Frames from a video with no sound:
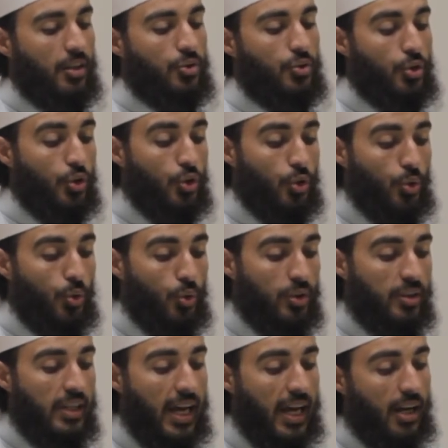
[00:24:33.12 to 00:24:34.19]
To
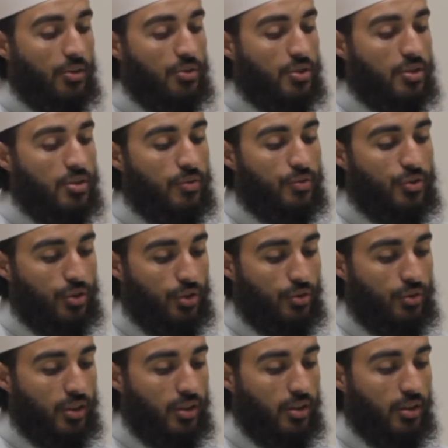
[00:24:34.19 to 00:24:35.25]
include the houses of
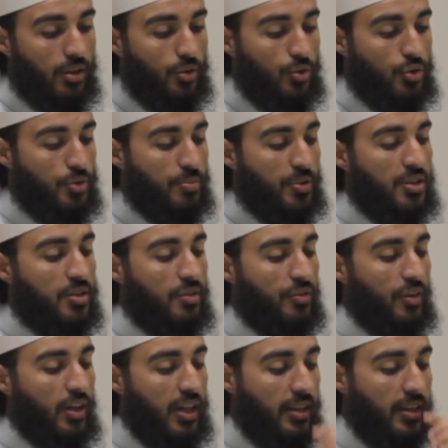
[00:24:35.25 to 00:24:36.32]
children, to
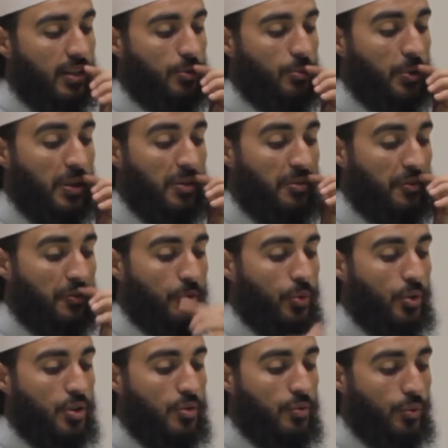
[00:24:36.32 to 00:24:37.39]
specify that whatever
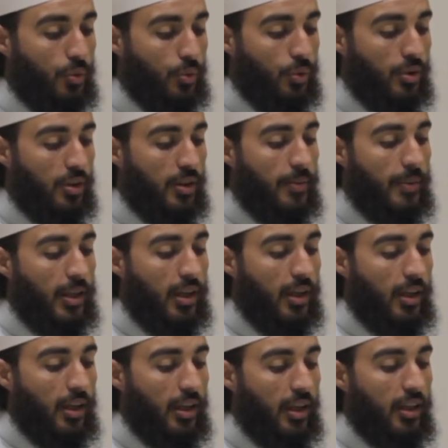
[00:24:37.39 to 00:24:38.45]
food is food
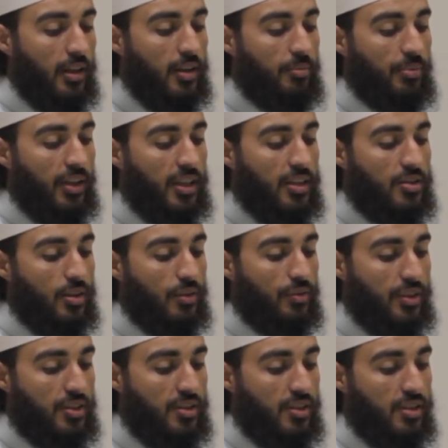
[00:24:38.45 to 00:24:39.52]
in the place of
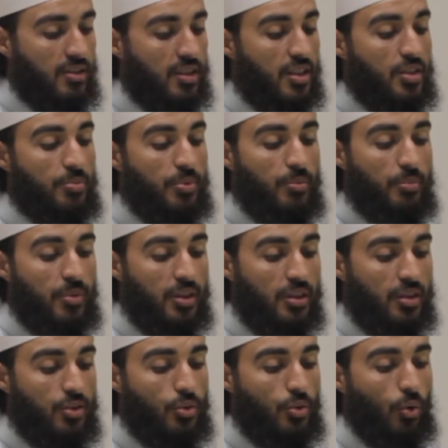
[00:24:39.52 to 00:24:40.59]
residence is
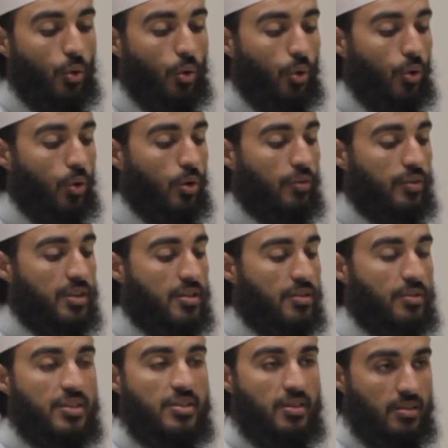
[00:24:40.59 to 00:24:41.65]
permitted to all of its
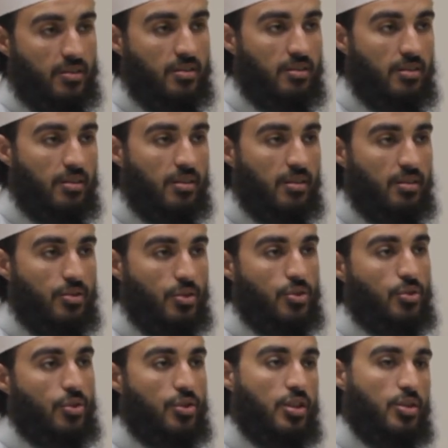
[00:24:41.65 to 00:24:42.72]
residents. So
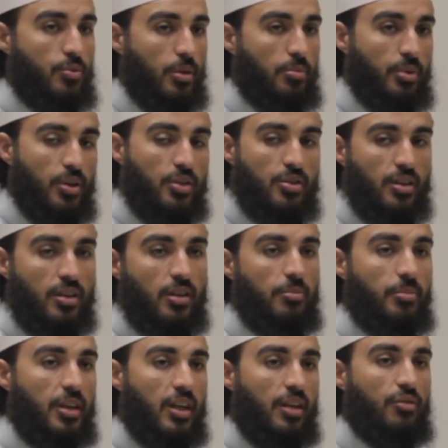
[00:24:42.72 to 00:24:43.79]
it's not just one person,
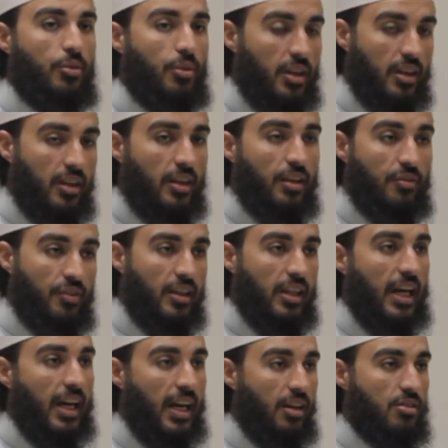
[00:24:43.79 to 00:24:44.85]
but everyone who live in
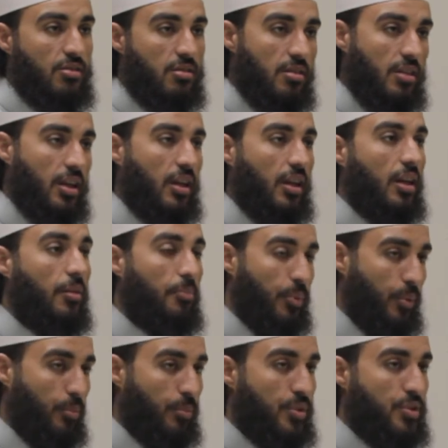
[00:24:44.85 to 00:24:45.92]
their house,
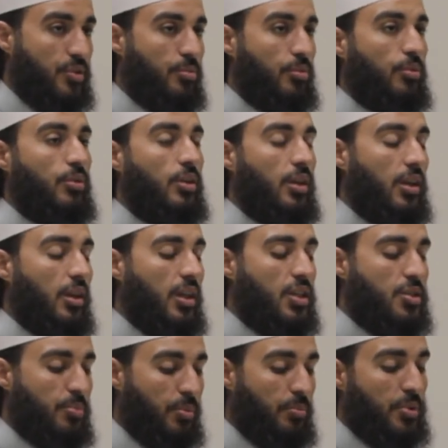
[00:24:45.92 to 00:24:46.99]

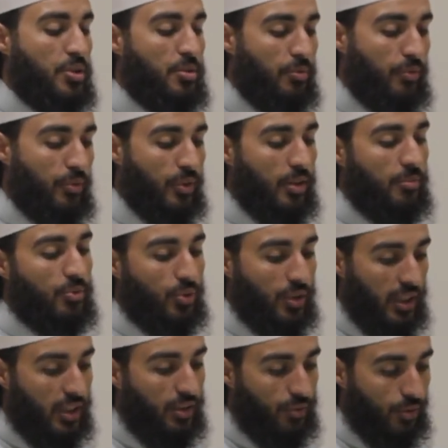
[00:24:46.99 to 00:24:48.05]
it's permissible for them
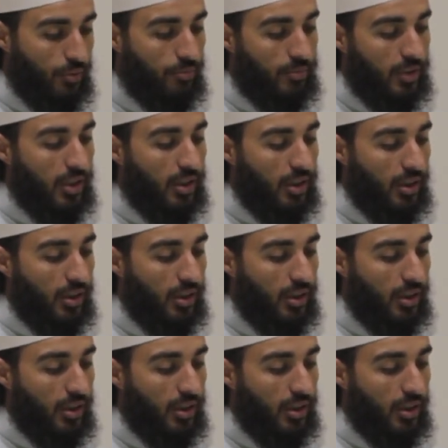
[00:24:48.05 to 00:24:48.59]
to eat from